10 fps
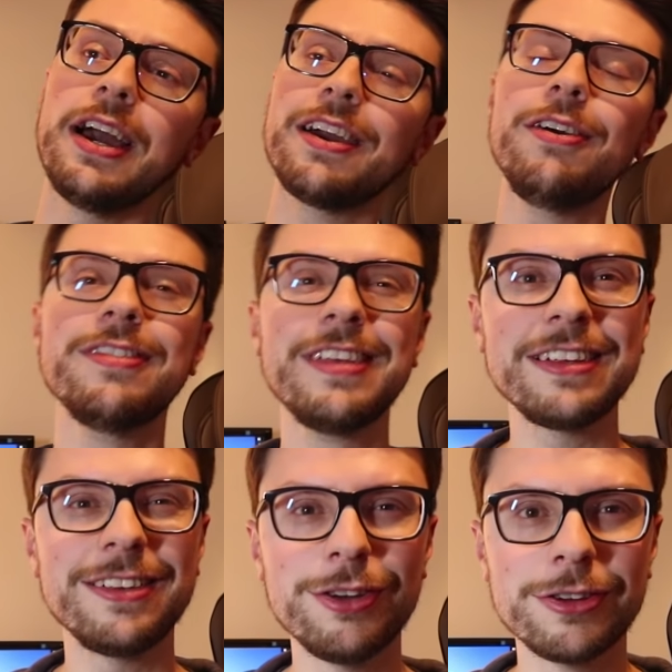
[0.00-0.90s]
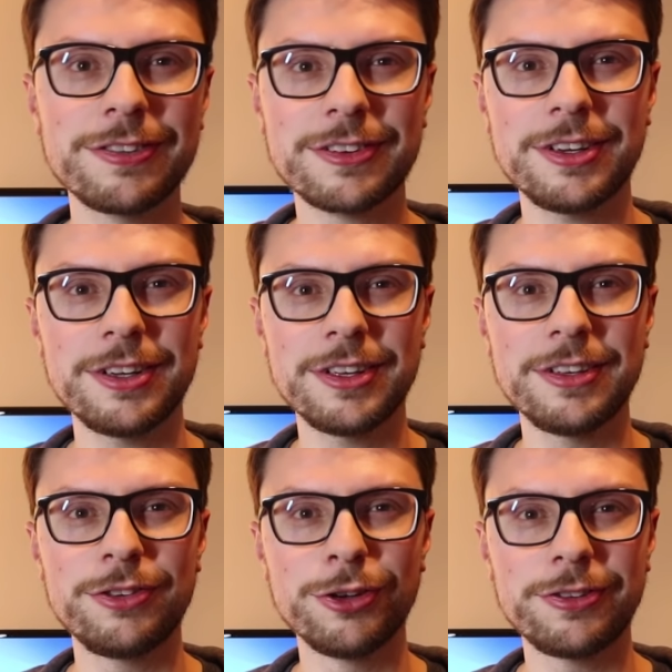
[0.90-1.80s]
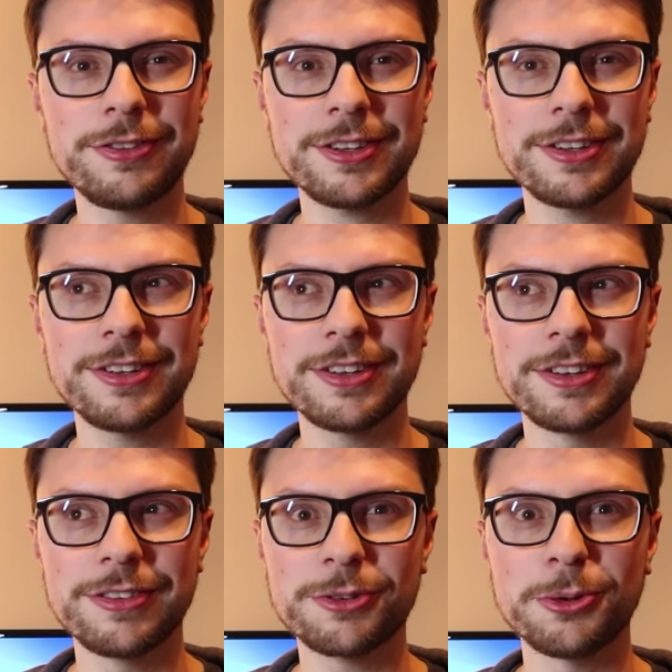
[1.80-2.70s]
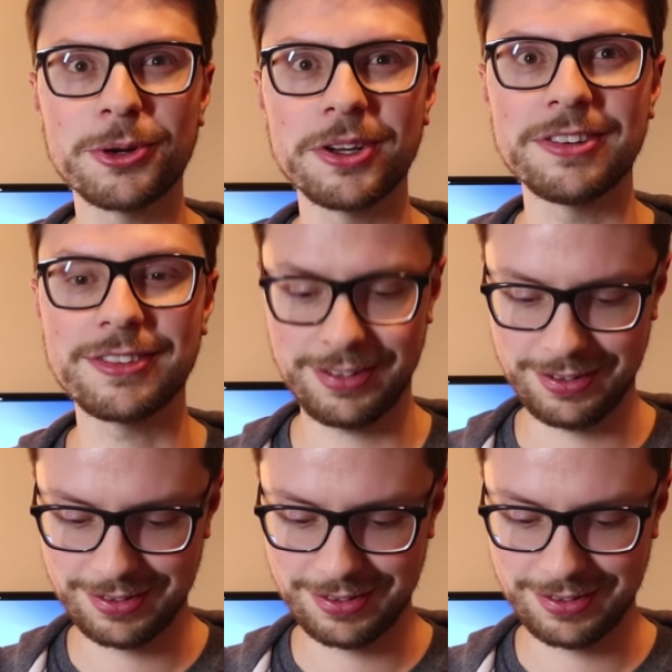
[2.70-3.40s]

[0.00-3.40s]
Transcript: I can't say Dust Stalkers.